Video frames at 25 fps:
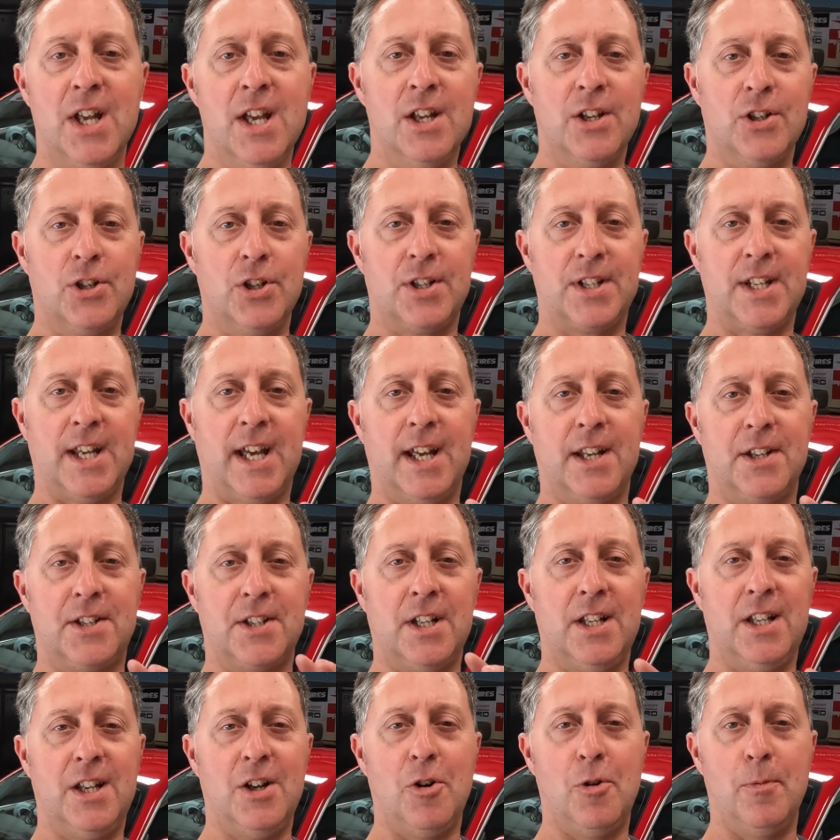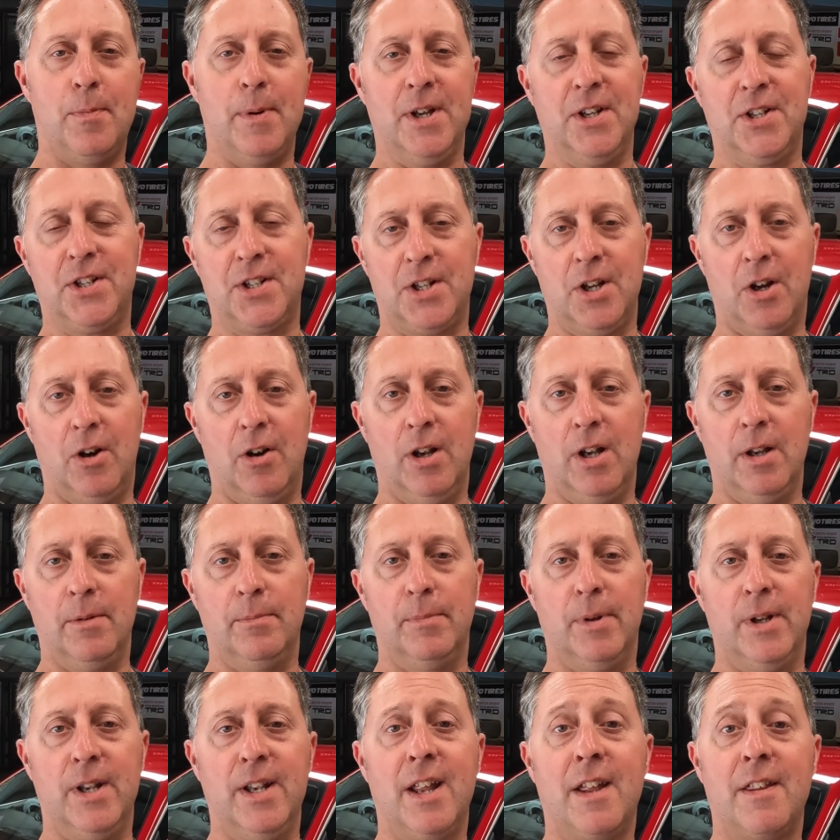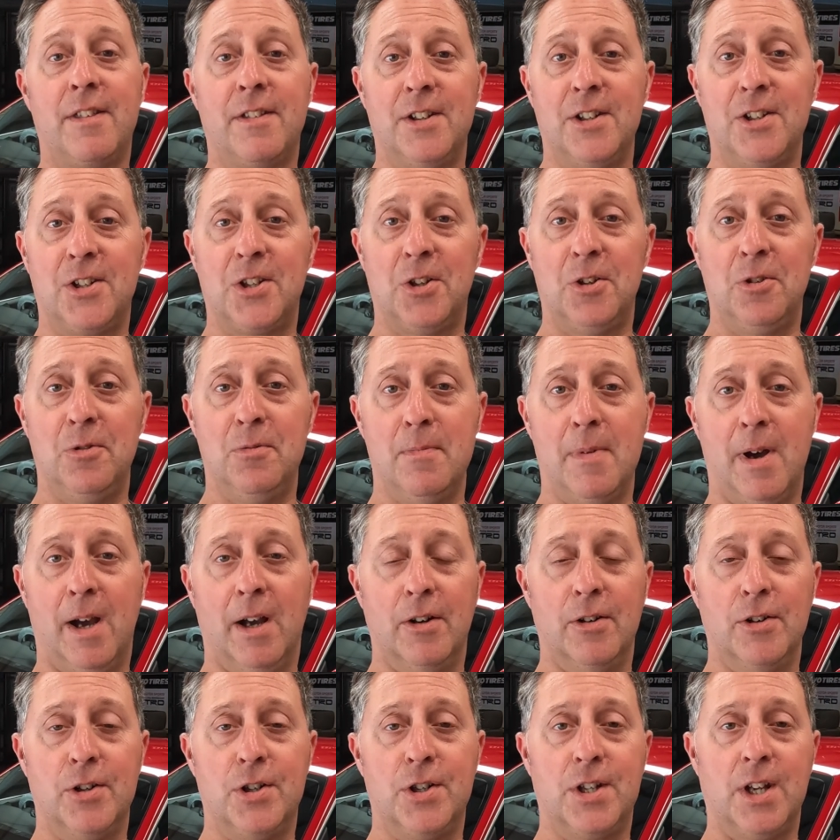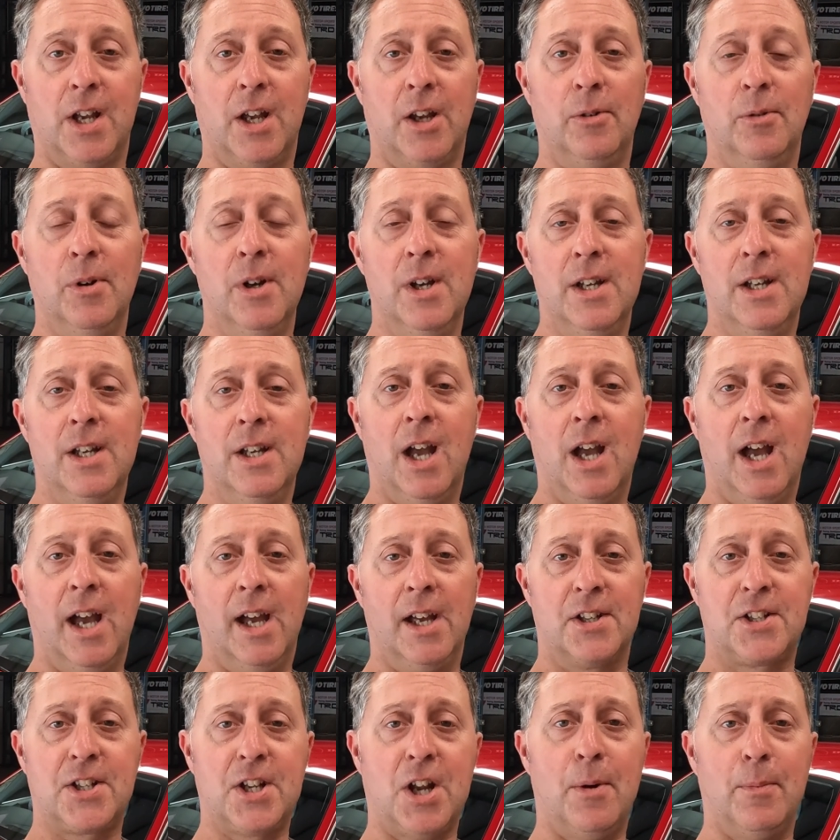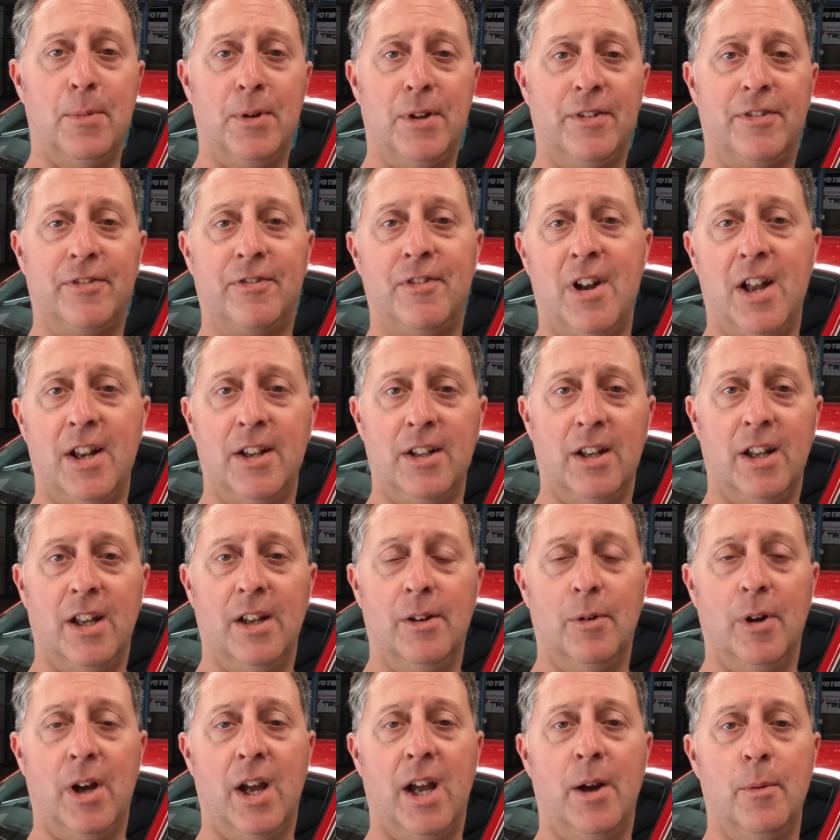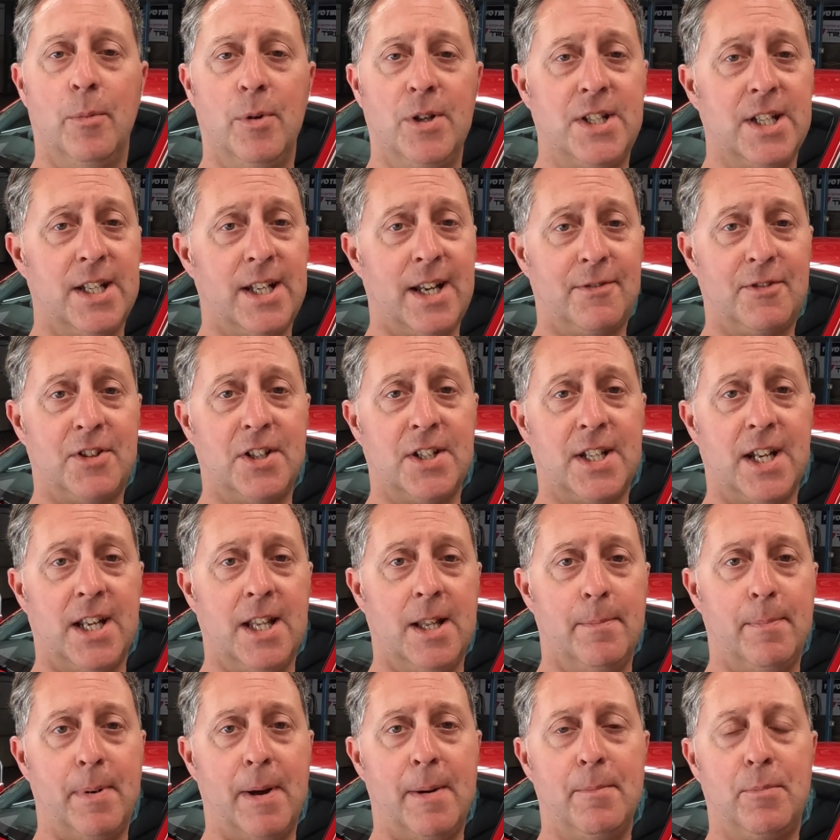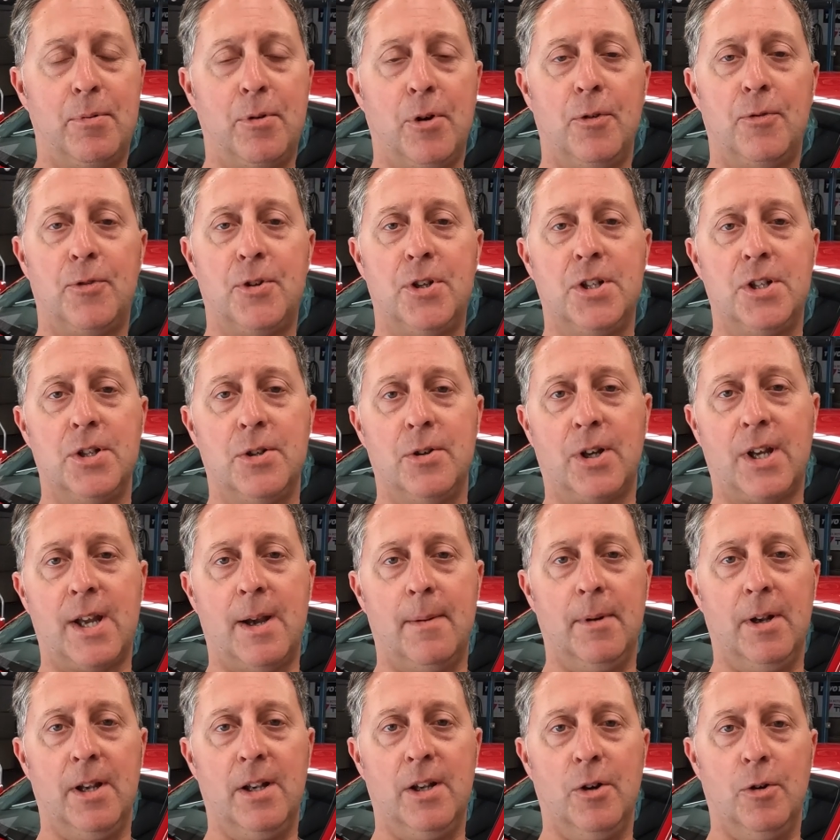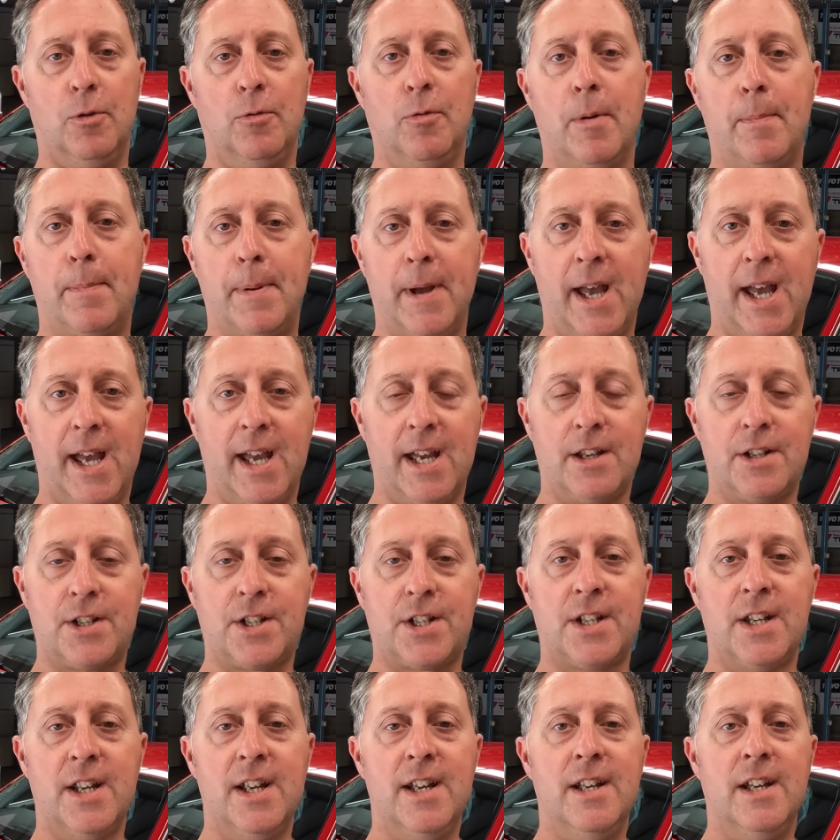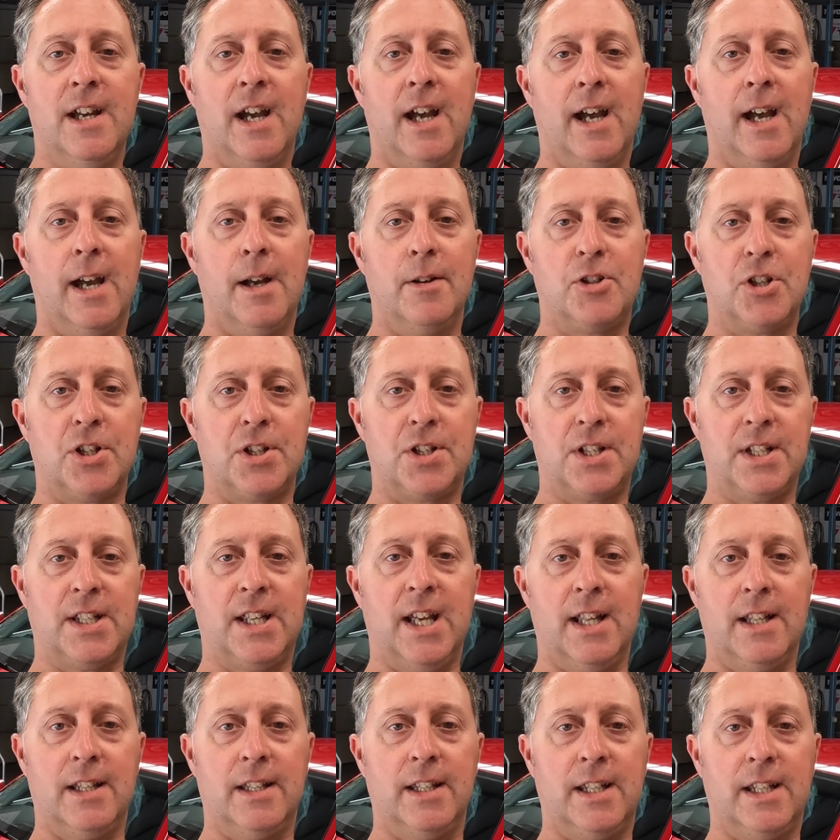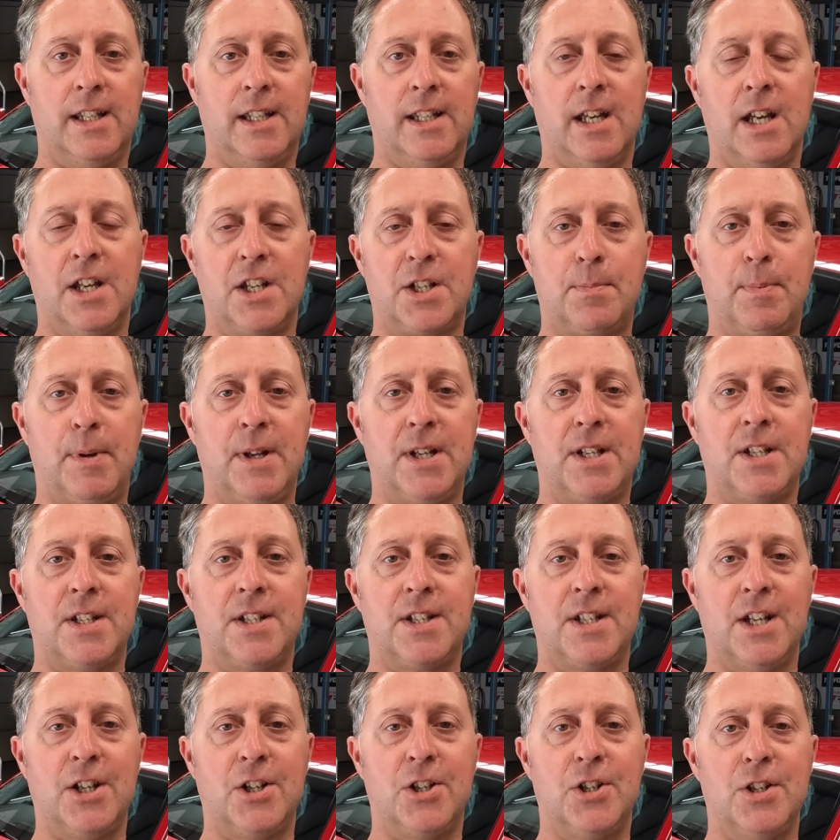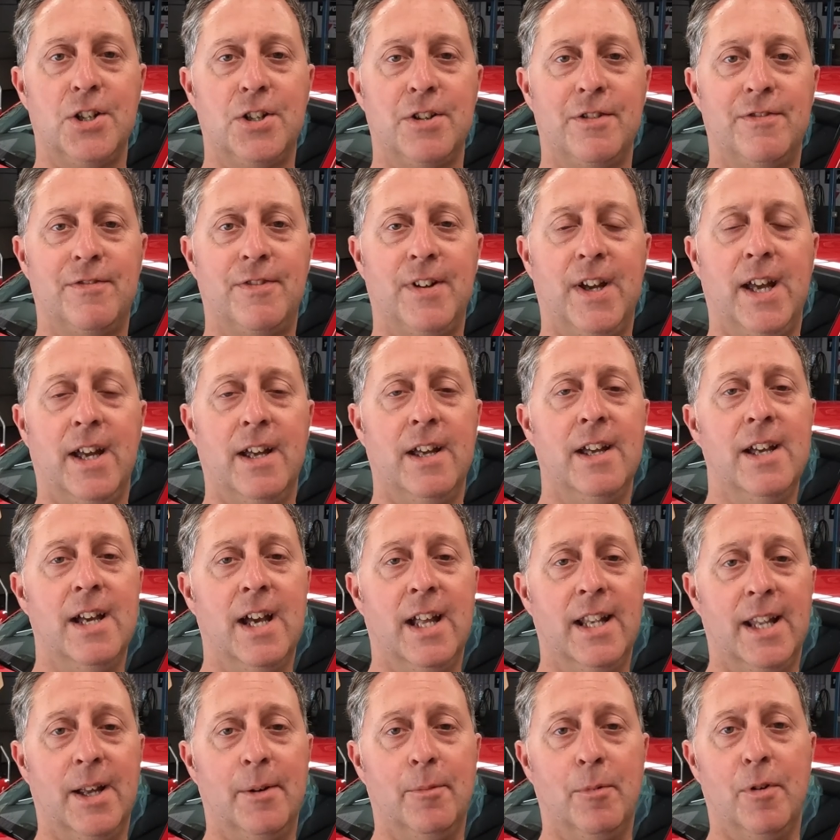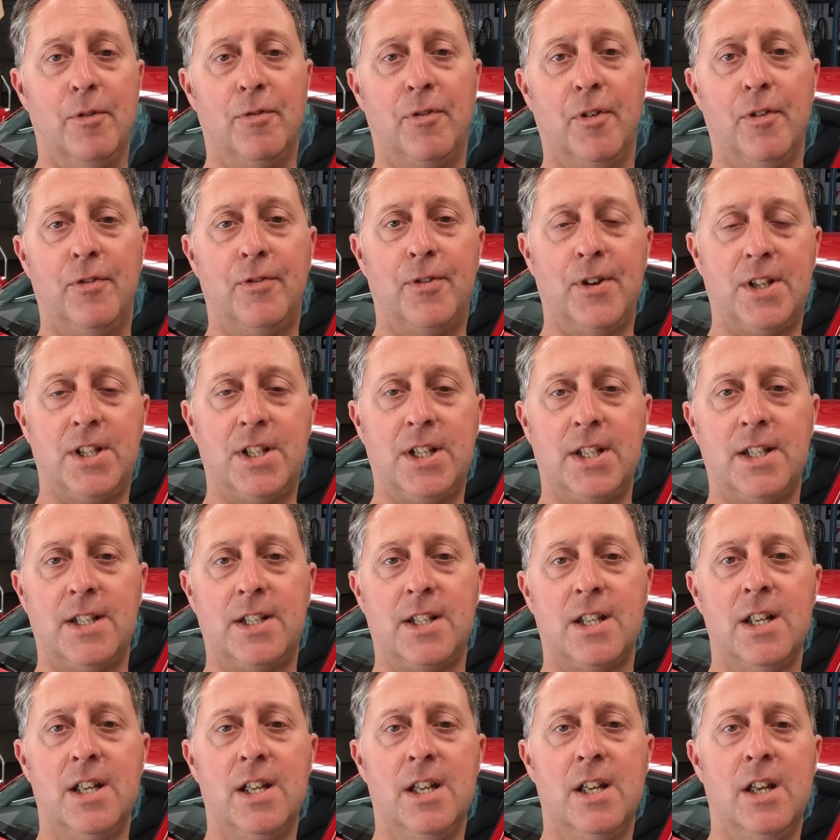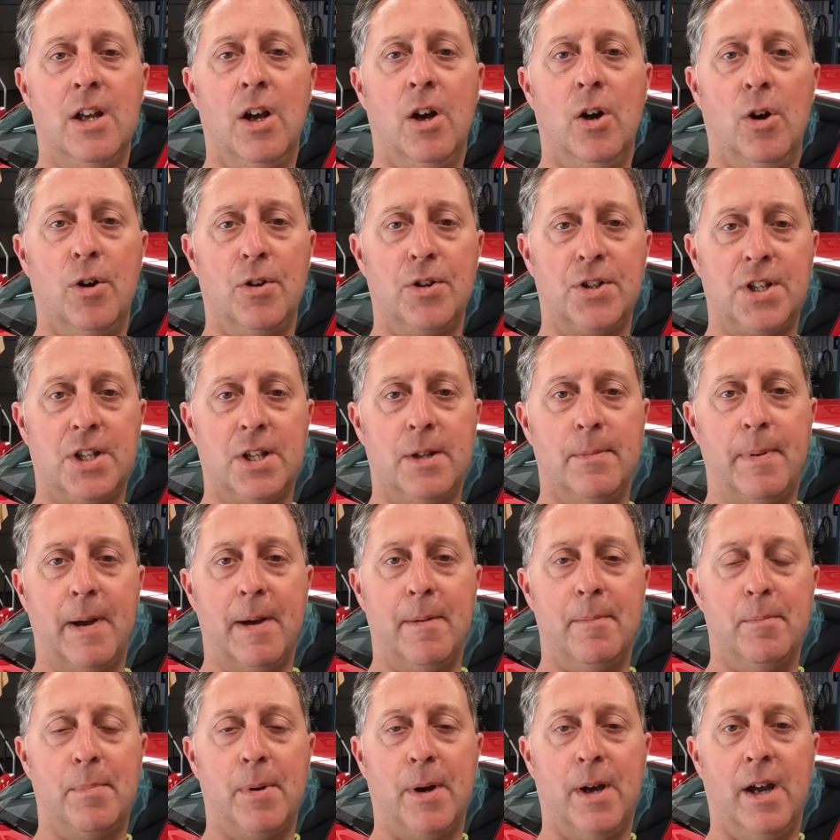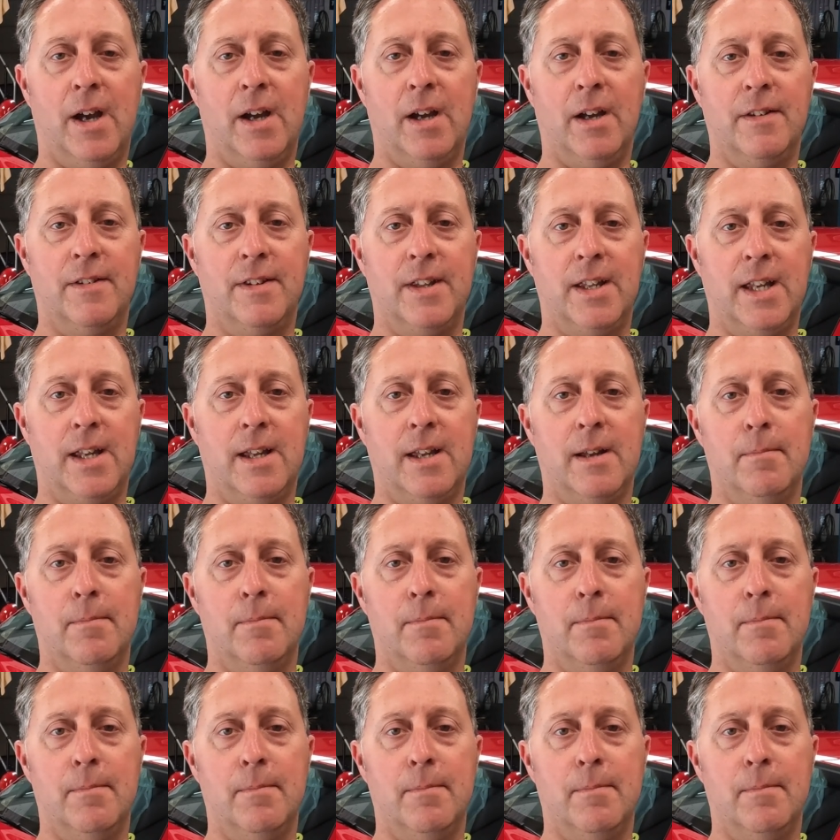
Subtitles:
Just adds a little bit of styling, but nothing too much. So starting with the front, we did have to take the bumper off to do a couple of little repairs, just to get the splitter section to fit, and then we've fitted onto the bumper the